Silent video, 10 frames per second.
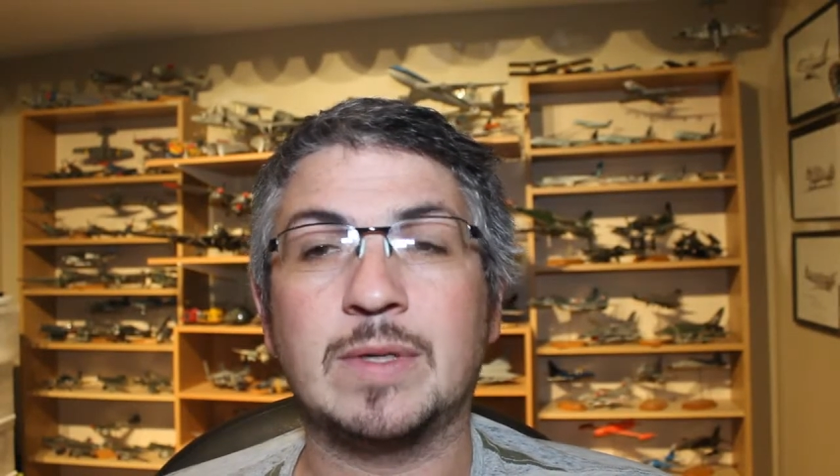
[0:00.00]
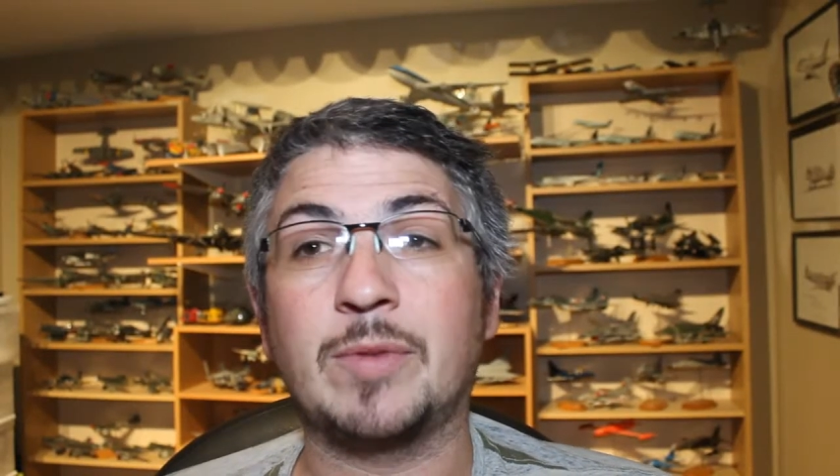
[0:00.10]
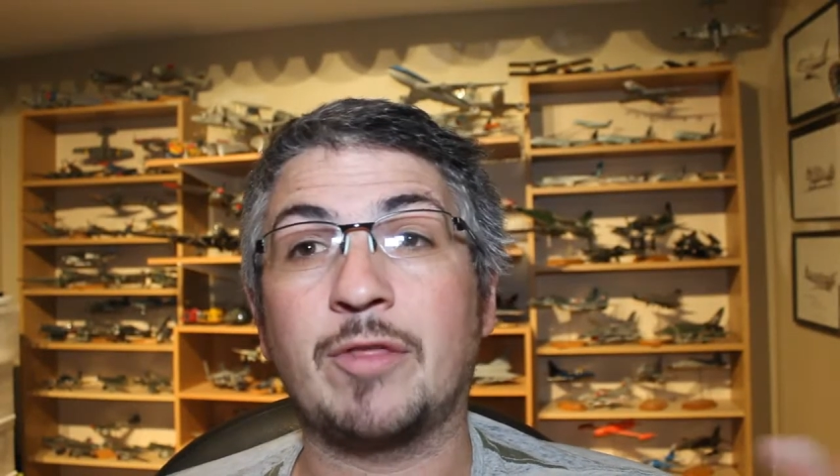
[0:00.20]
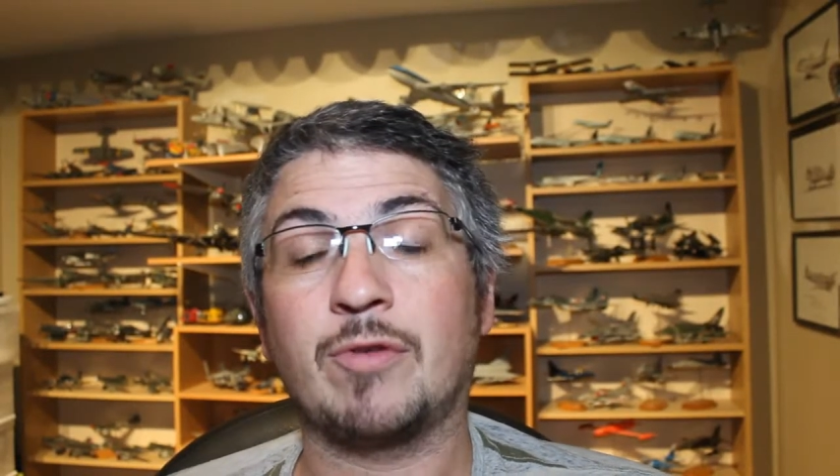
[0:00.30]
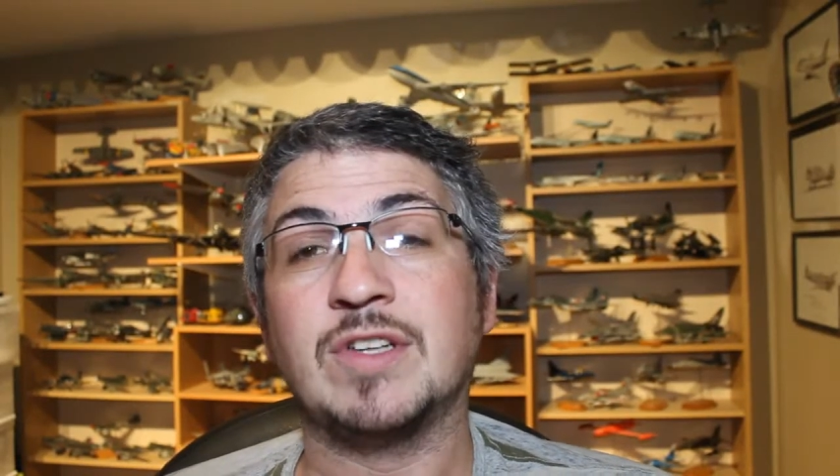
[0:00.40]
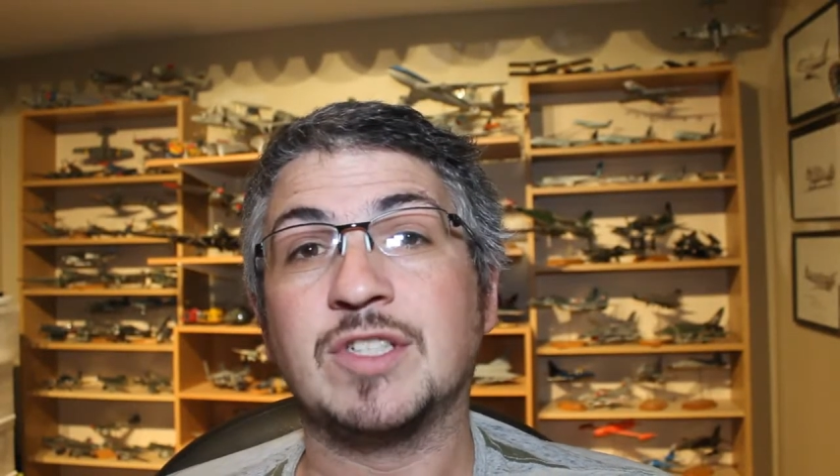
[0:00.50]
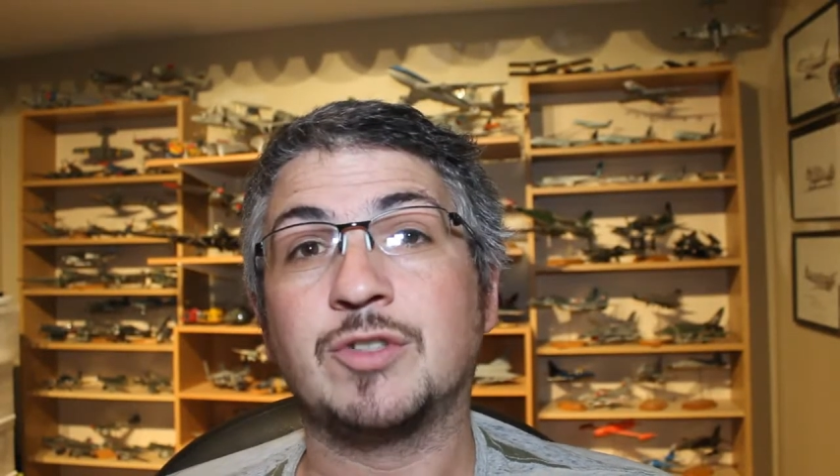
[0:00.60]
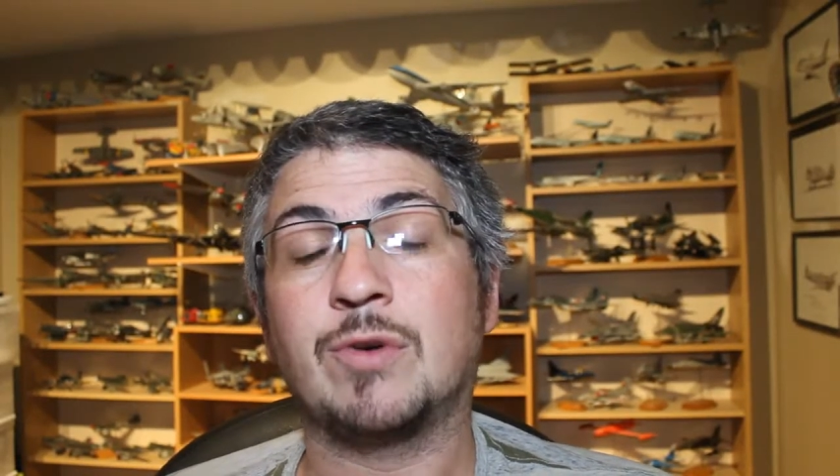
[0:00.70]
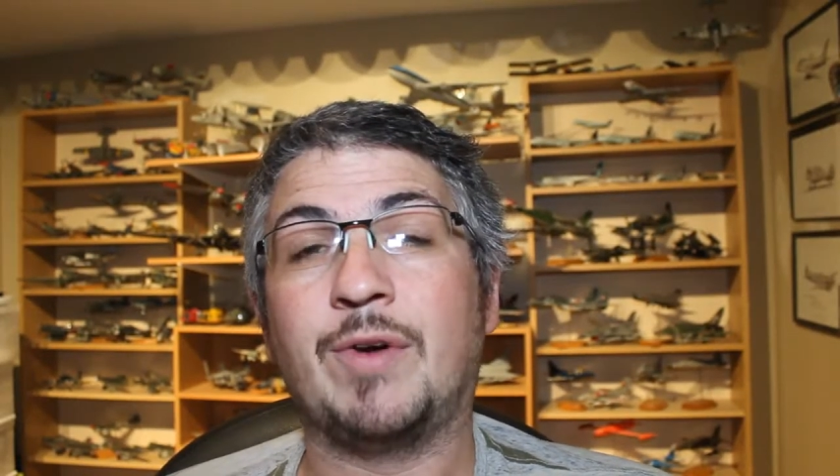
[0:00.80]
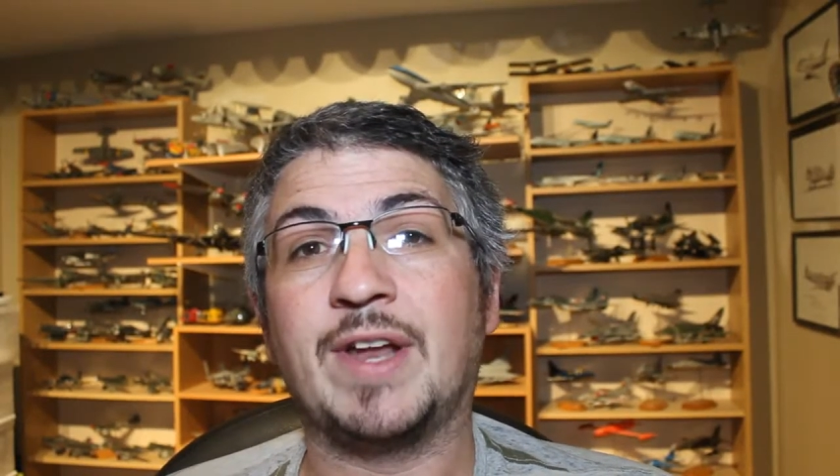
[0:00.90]
but I'm going to throw this
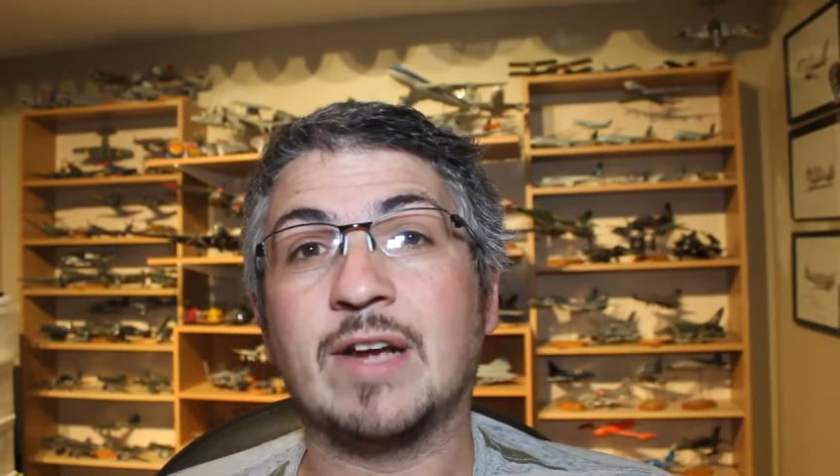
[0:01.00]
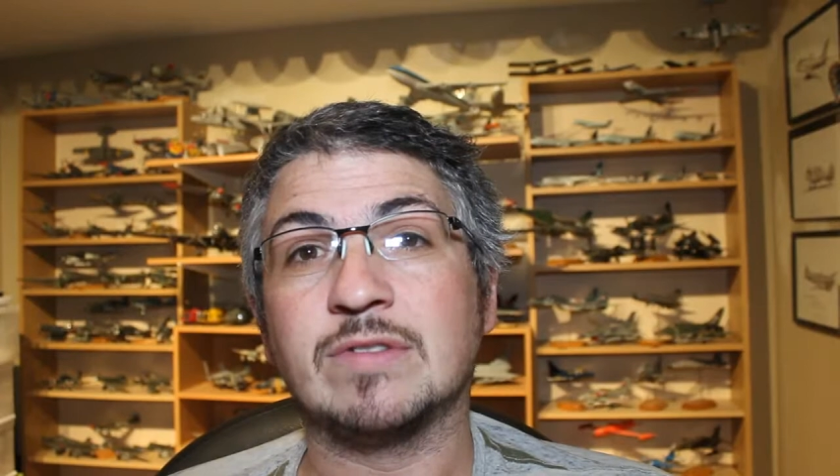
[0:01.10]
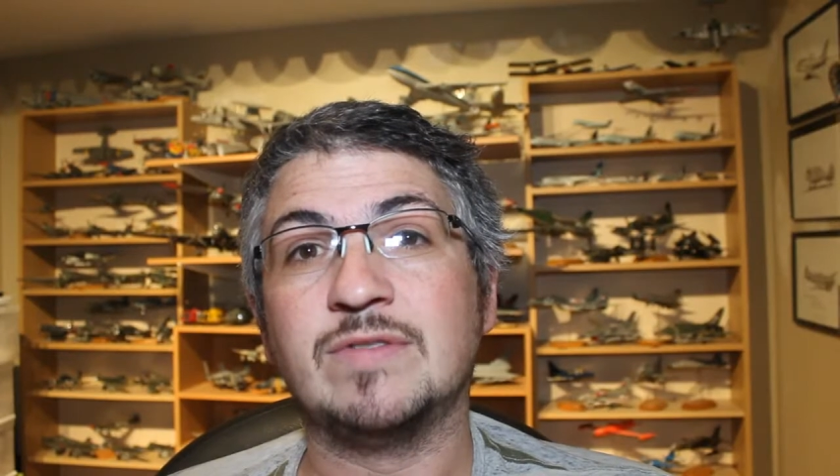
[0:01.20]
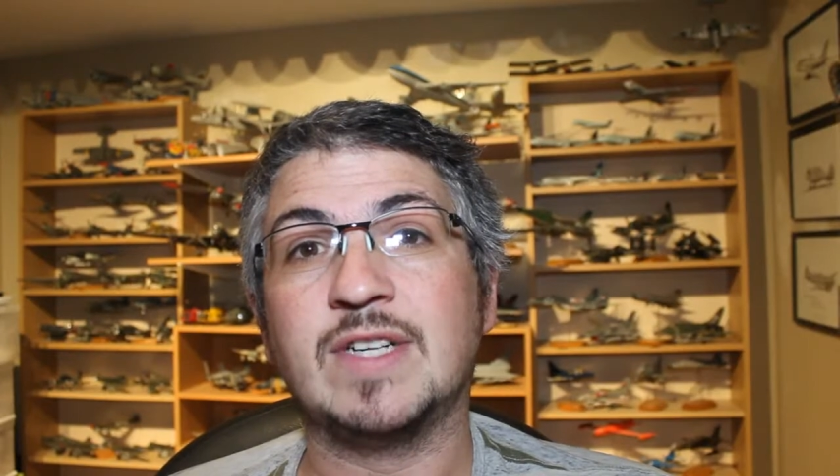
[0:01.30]
intro onto every